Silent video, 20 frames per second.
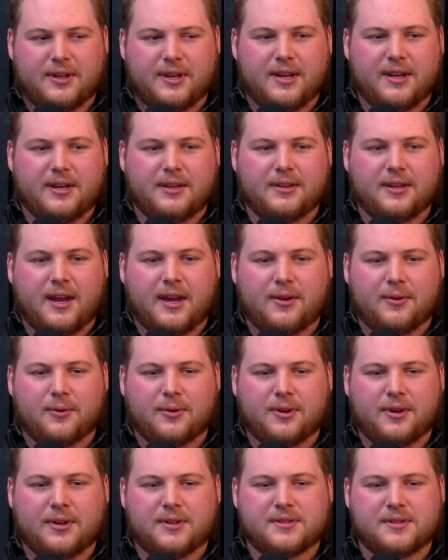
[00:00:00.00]
getting that
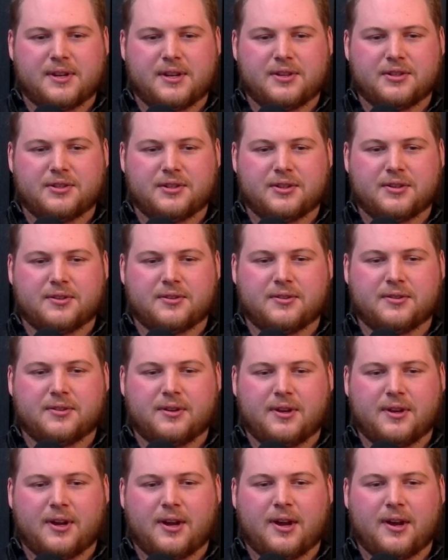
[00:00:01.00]

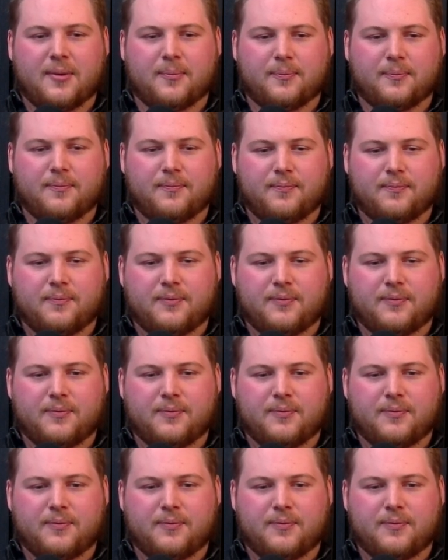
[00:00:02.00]
organization kind